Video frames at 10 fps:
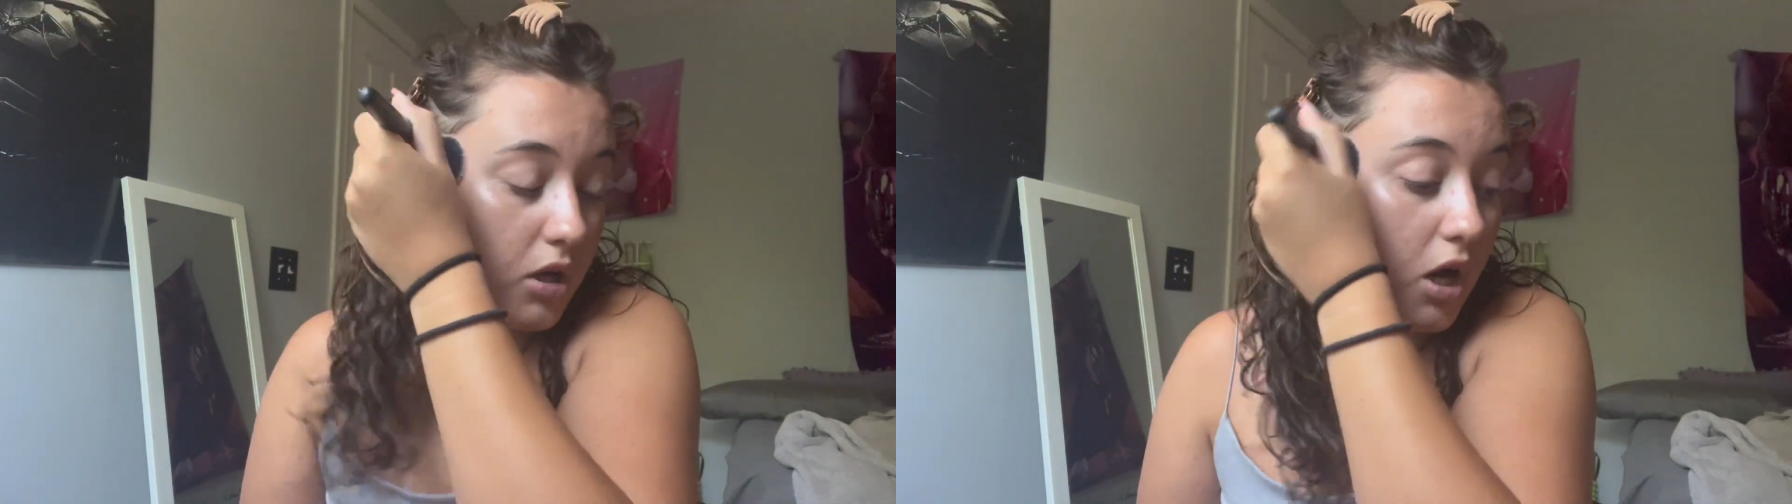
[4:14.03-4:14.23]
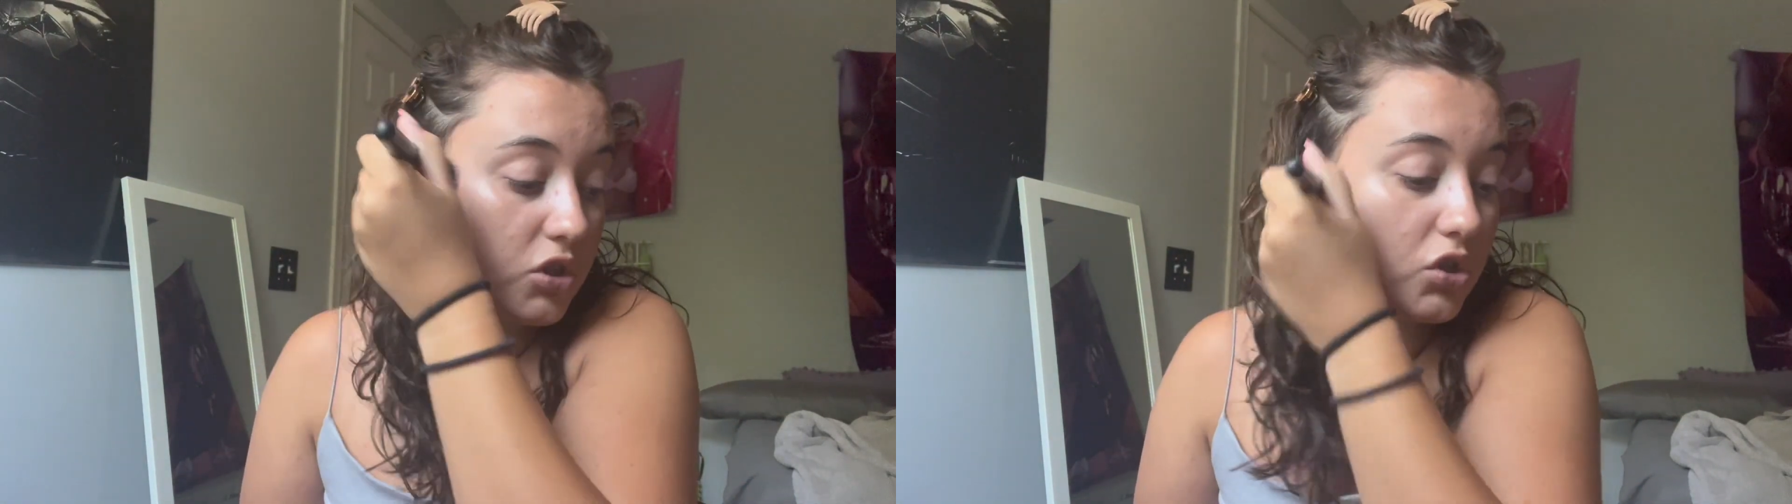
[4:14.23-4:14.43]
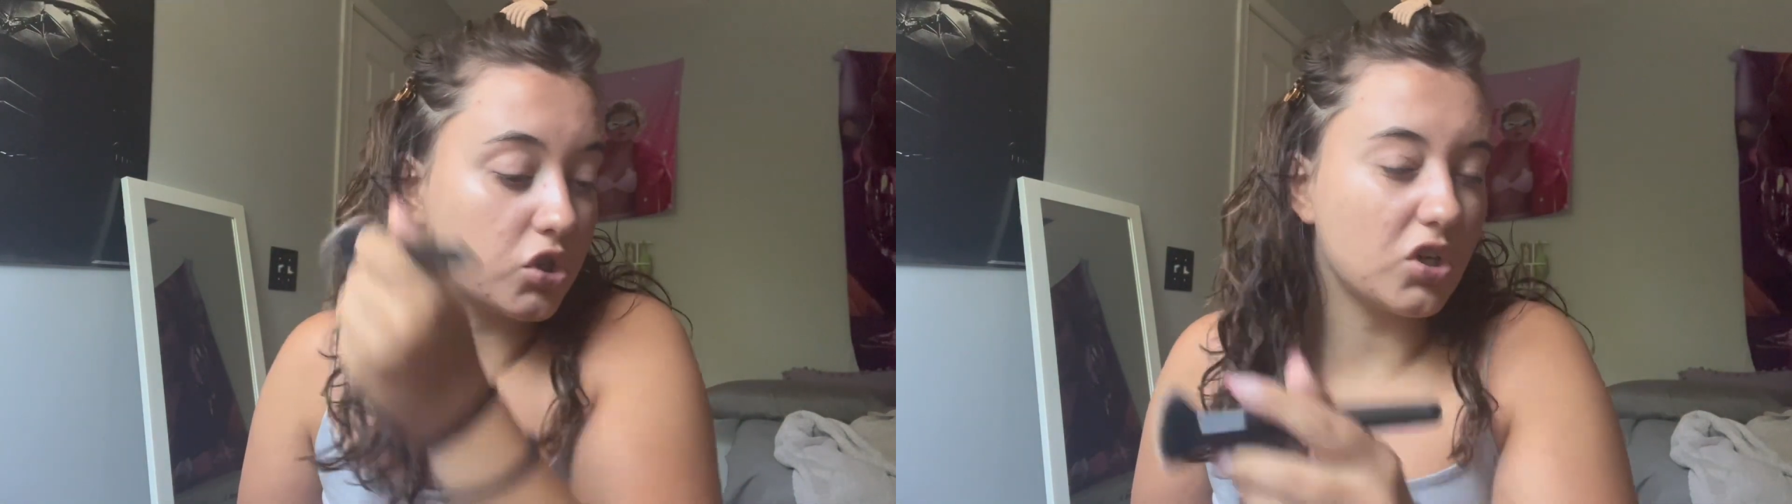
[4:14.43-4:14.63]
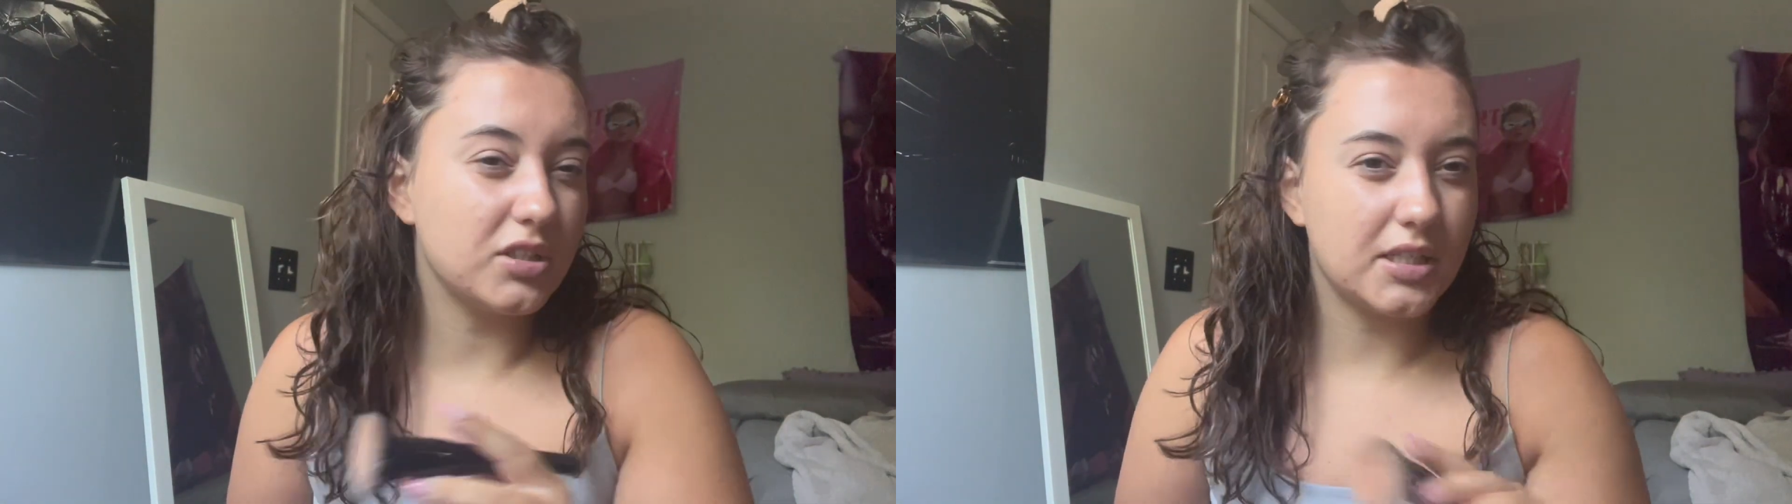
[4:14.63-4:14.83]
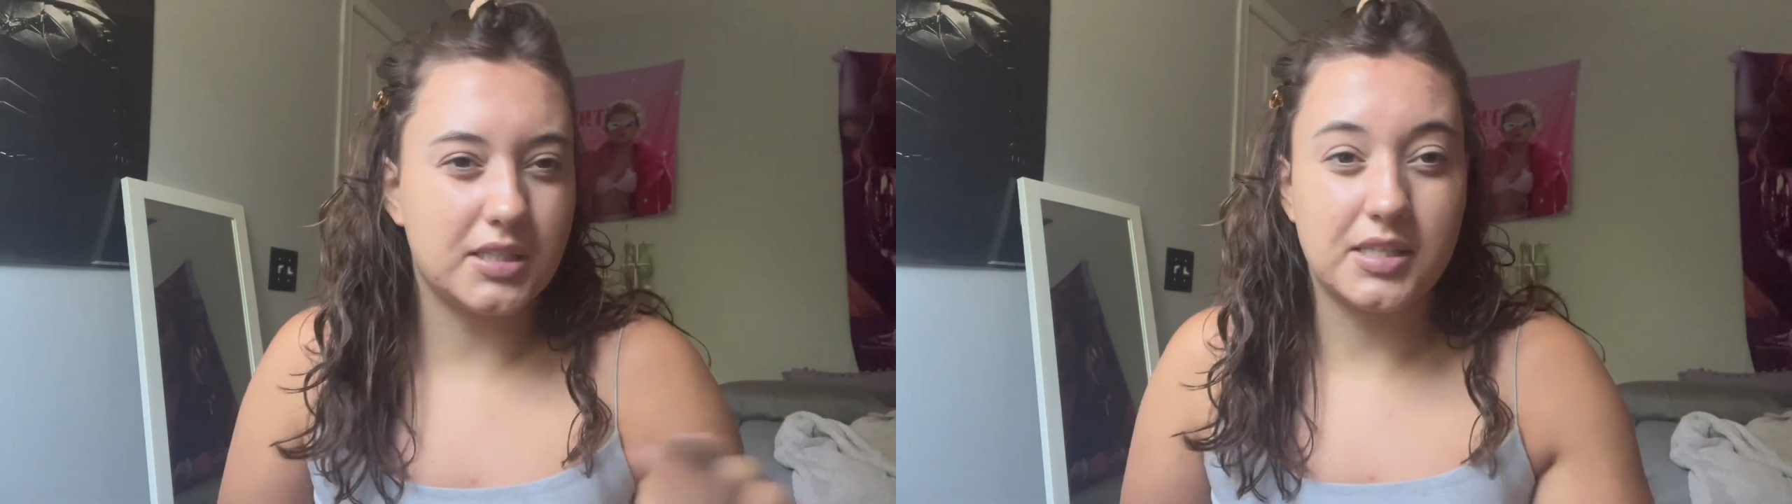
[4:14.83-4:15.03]
concert
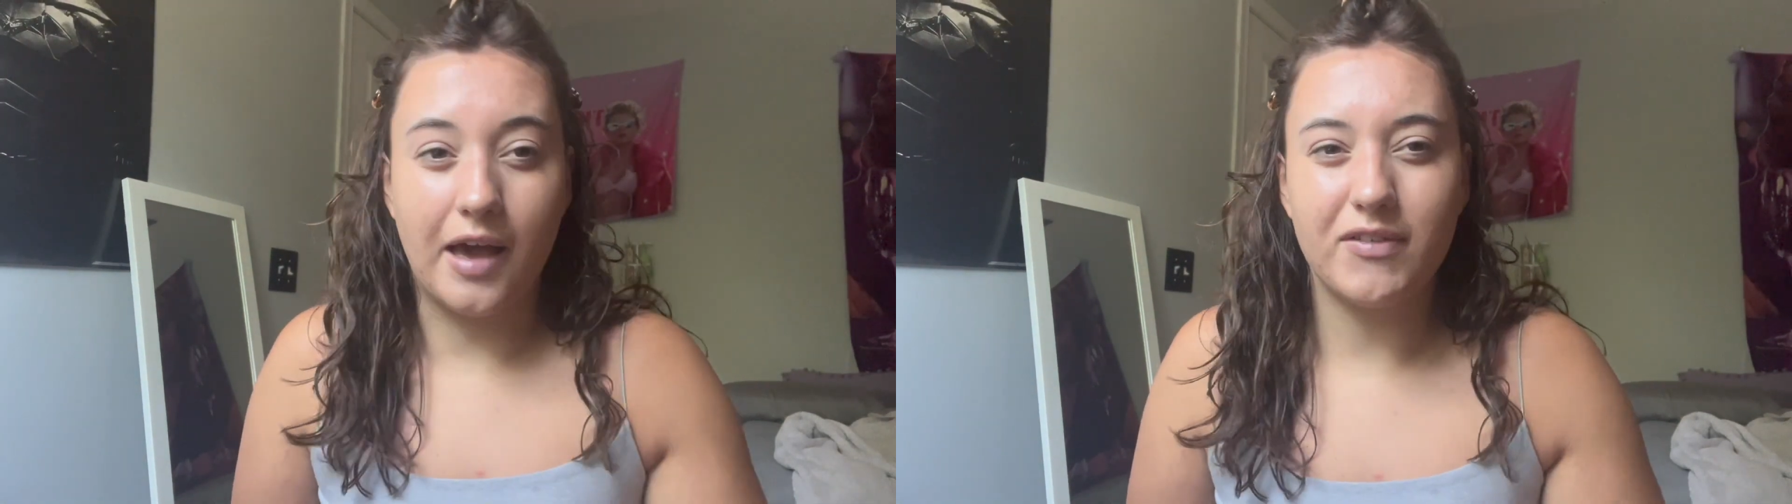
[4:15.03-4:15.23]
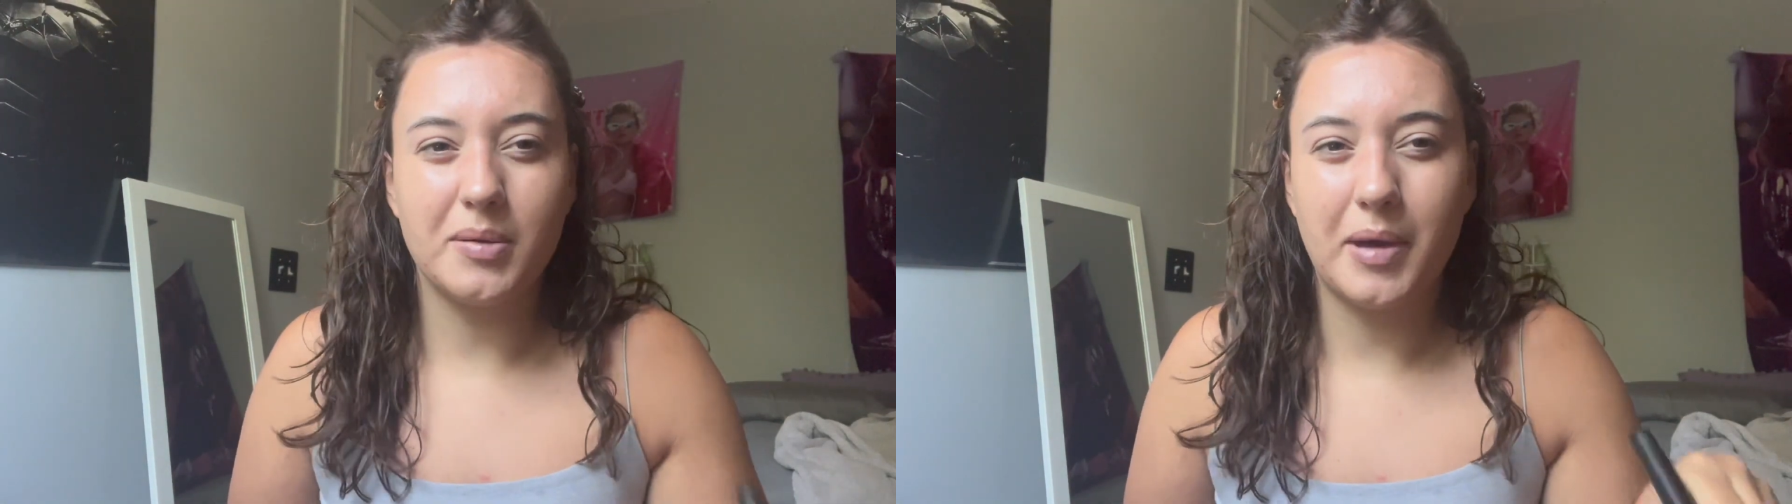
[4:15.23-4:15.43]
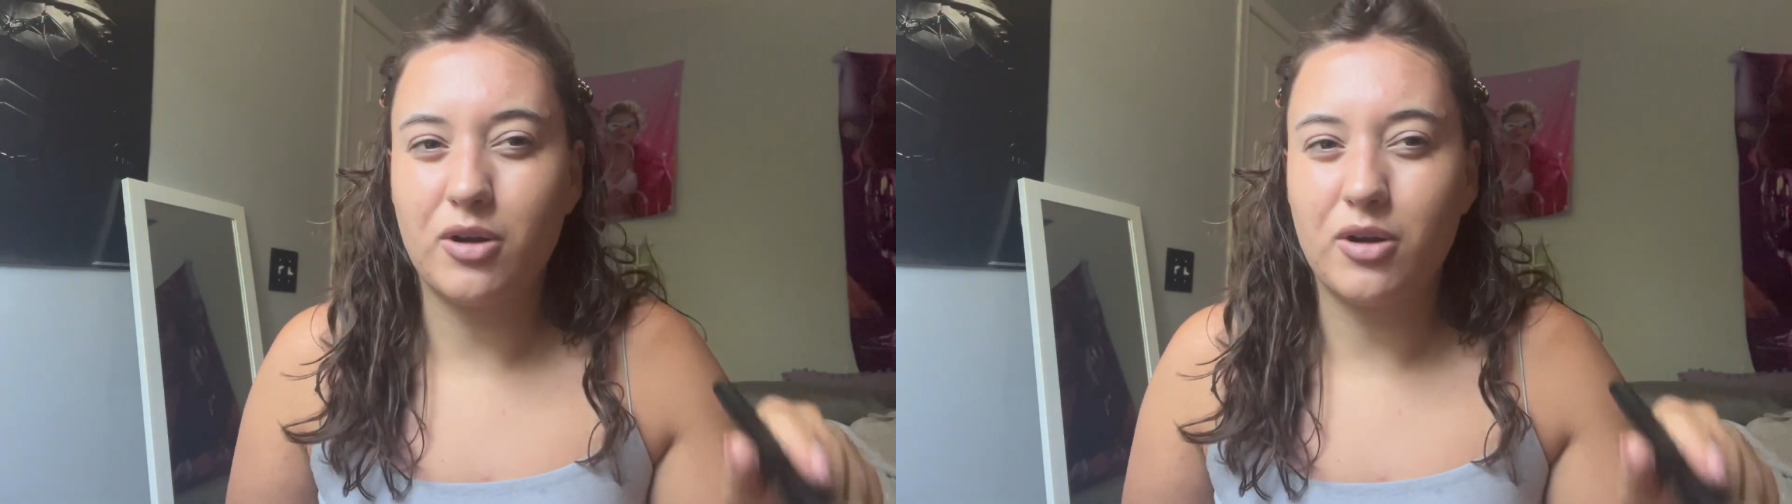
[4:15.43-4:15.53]
starts at 7,